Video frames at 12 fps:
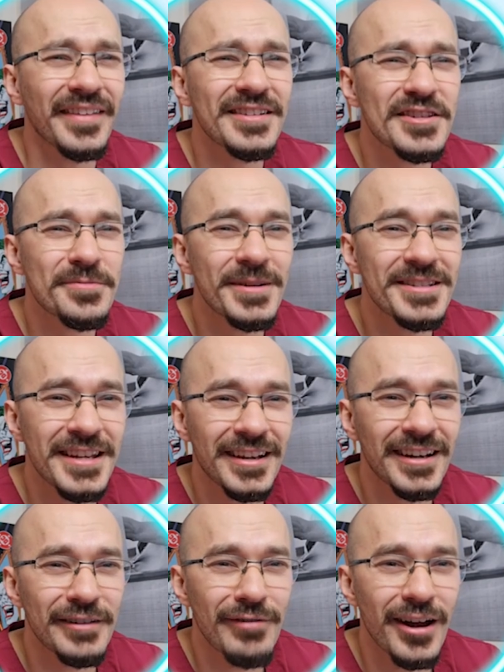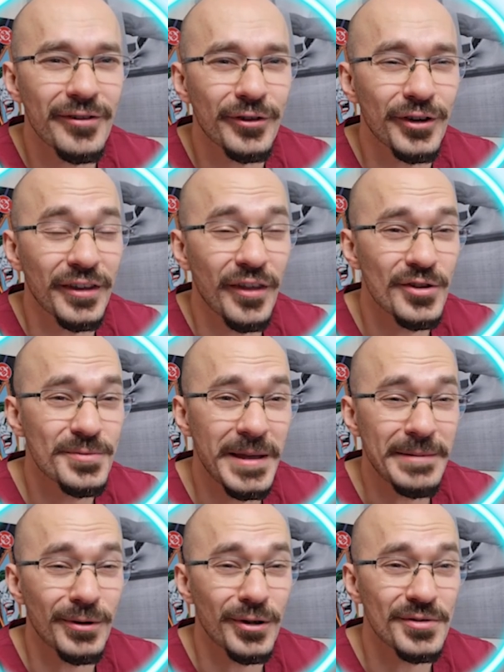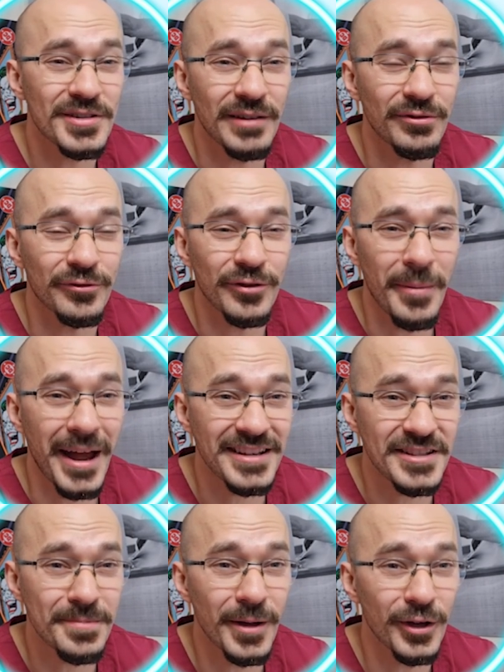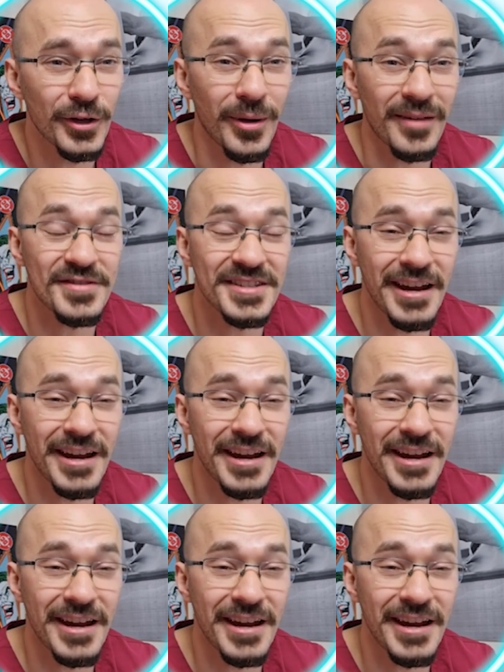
And this is particularly relevant in those people who suffer from asthma who have